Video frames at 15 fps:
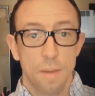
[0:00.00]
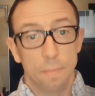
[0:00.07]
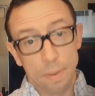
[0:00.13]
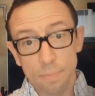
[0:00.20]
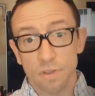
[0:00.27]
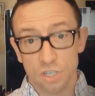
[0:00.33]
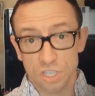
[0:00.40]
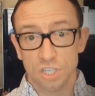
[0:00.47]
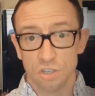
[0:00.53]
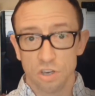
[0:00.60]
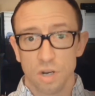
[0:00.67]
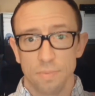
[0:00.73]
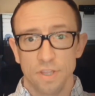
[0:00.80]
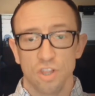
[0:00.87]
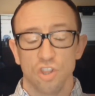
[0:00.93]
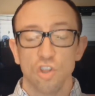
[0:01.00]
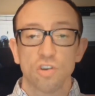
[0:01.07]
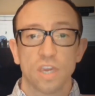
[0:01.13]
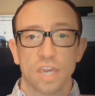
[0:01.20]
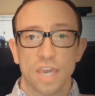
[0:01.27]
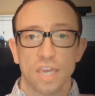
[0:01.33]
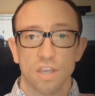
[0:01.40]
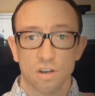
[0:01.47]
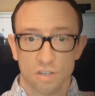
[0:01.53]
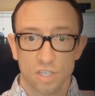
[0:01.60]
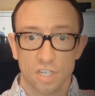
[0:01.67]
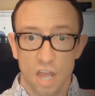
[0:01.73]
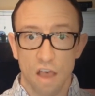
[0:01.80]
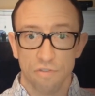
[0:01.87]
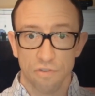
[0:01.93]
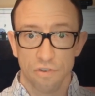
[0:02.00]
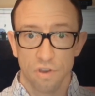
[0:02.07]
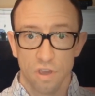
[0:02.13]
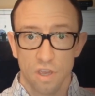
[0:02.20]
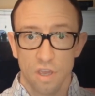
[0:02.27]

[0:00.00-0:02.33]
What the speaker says: people are still going to be looking at your stuff.